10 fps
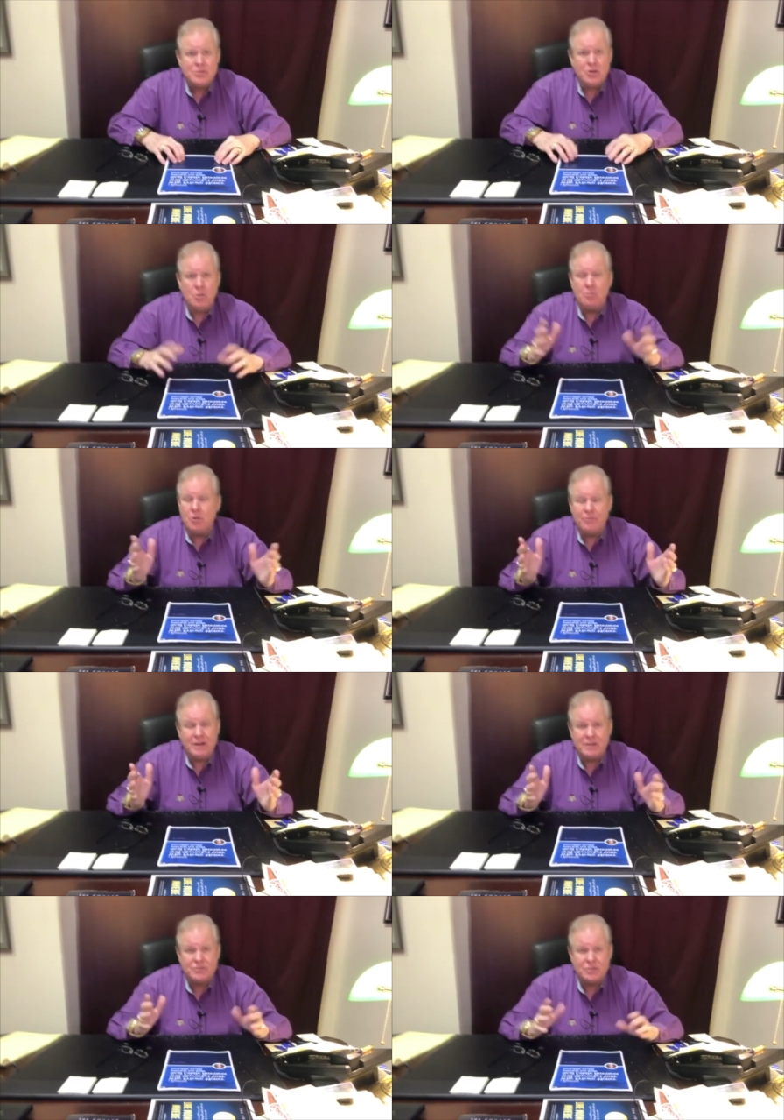You know, Murphy
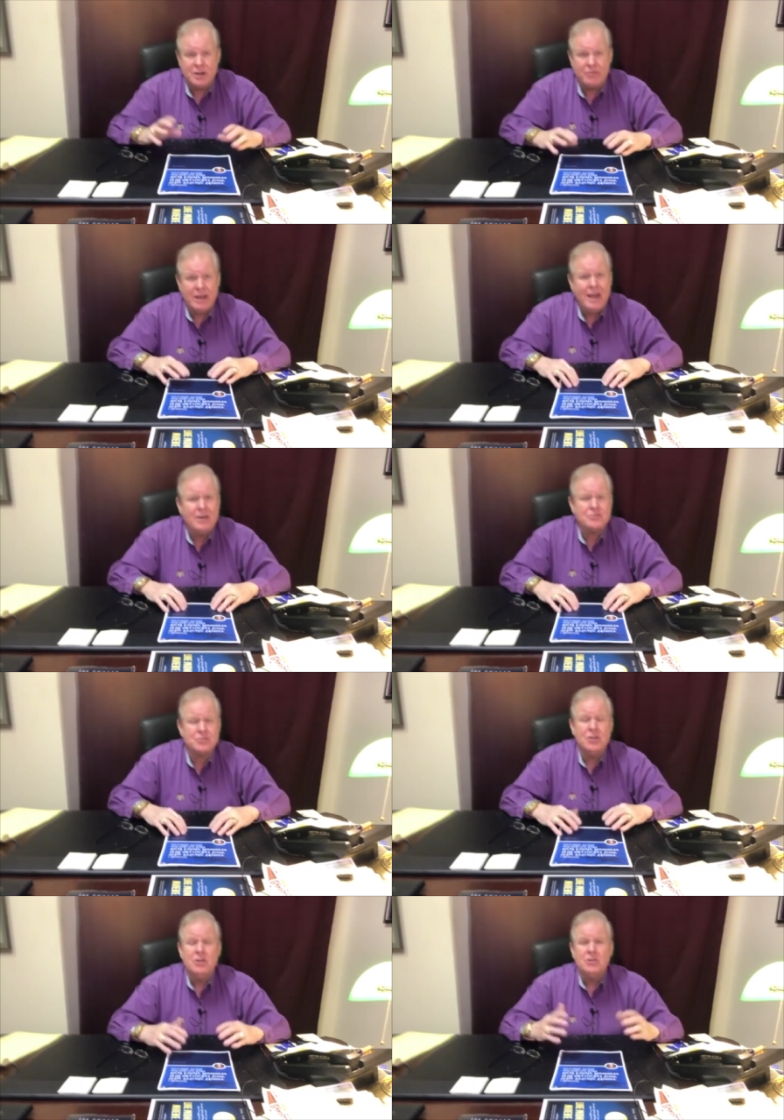lives in every
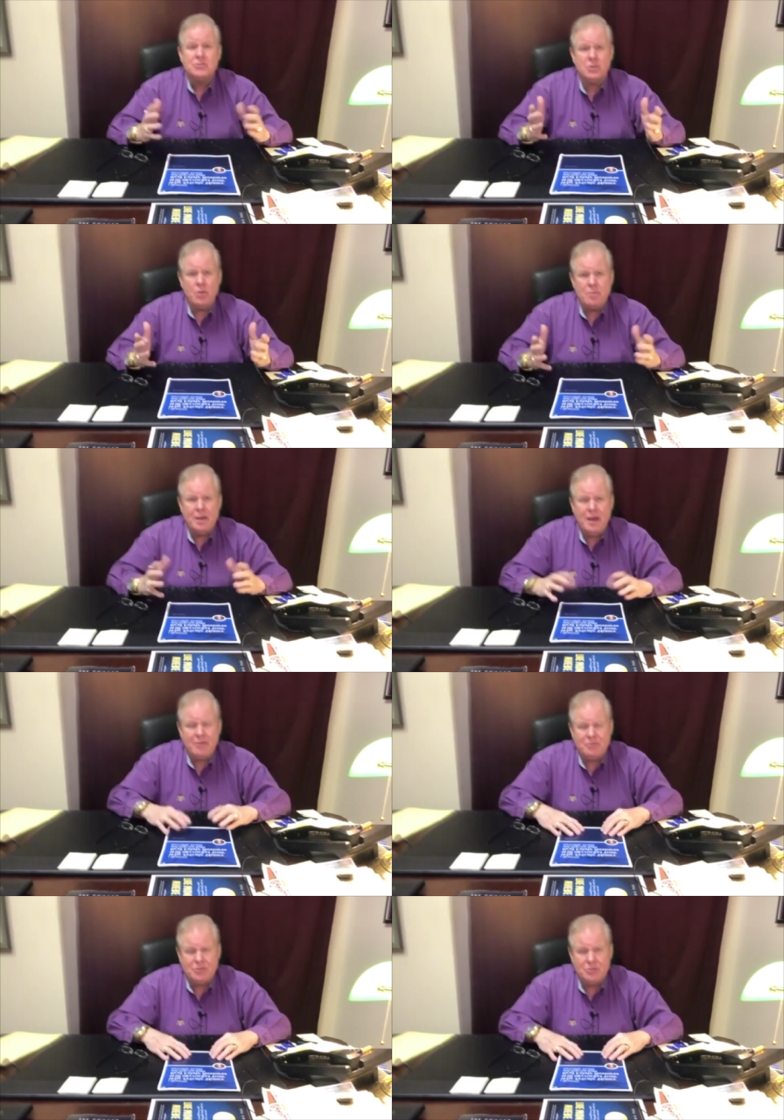house, so we may
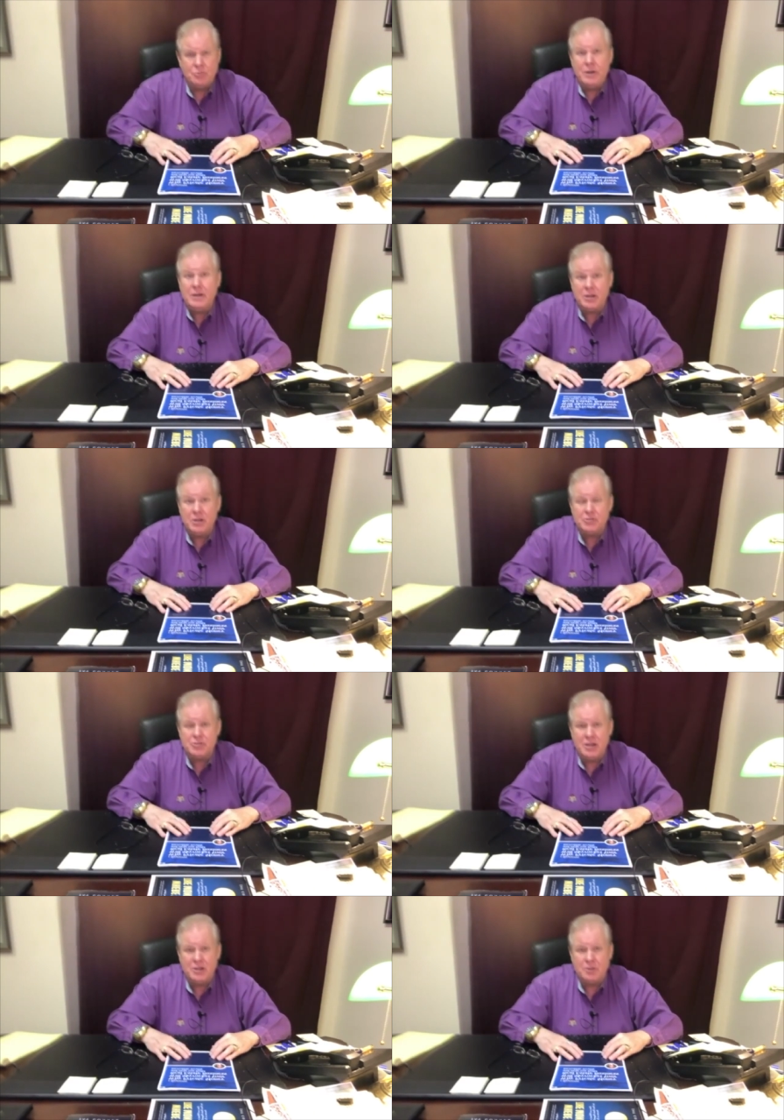have to
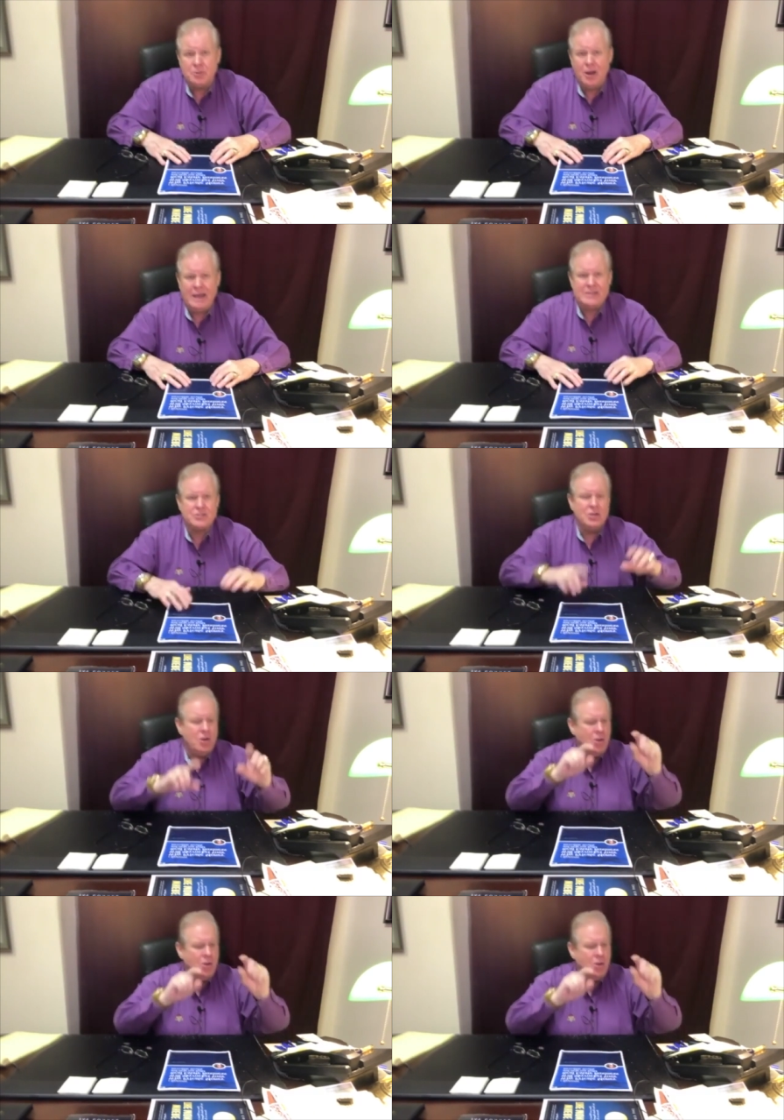renegotiate the price.